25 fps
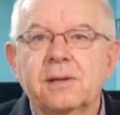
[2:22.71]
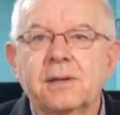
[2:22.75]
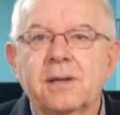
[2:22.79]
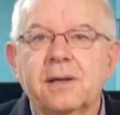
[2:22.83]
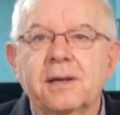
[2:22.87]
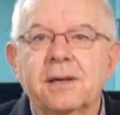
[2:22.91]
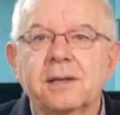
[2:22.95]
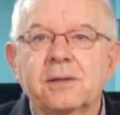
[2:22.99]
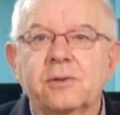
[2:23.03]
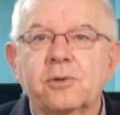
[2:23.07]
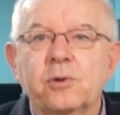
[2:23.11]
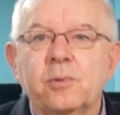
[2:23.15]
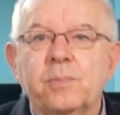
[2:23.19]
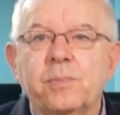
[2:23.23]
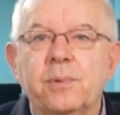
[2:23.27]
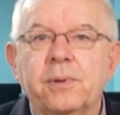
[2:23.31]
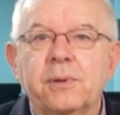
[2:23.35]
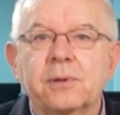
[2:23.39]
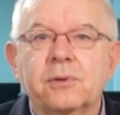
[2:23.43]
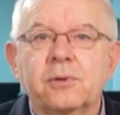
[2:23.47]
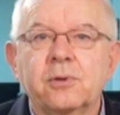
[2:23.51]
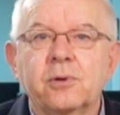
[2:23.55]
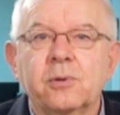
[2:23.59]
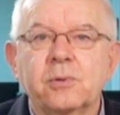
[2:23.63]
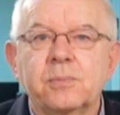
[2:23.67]
today at
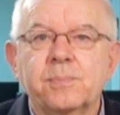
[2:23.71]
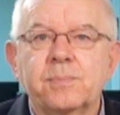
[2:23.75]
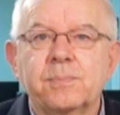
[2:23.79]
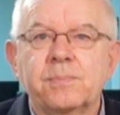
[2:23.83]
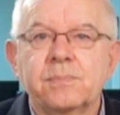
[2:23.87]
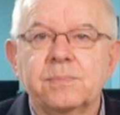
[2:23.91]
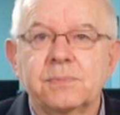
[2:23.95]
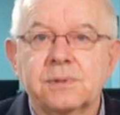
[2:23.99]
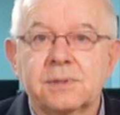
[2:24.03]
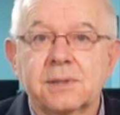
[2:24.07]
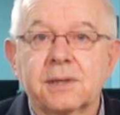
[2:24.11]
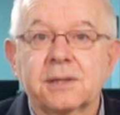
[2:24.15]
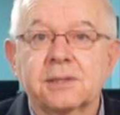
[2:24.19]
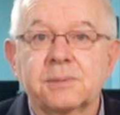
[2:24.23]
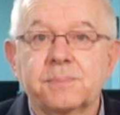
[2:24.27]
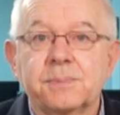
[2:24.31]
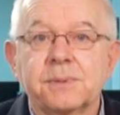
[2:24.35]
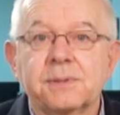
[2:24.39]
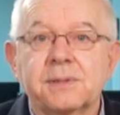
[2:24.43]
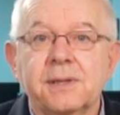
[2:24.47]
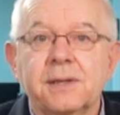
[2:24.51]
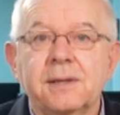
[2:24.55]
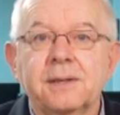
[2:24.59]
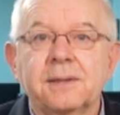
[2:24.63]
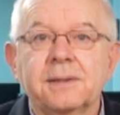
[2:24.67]

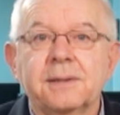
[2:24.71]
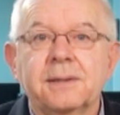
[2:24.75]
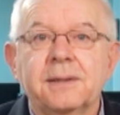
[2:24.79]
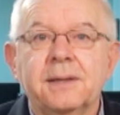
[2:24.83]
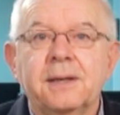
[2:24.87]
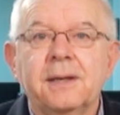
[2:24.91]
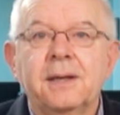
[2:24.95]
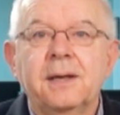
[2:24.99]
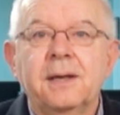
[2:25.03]
2.26%.